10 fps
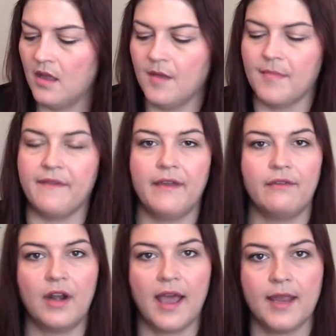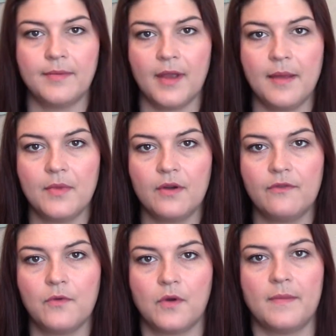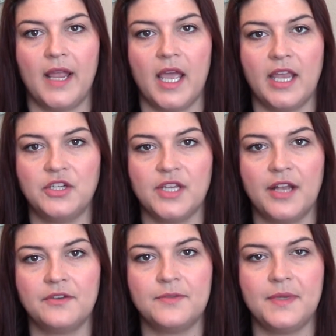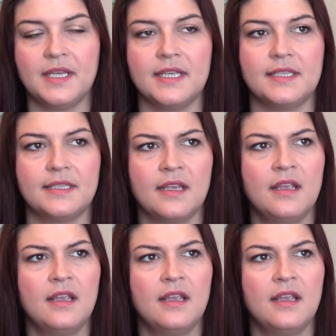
My favorite eye primer for my eyeshadows, because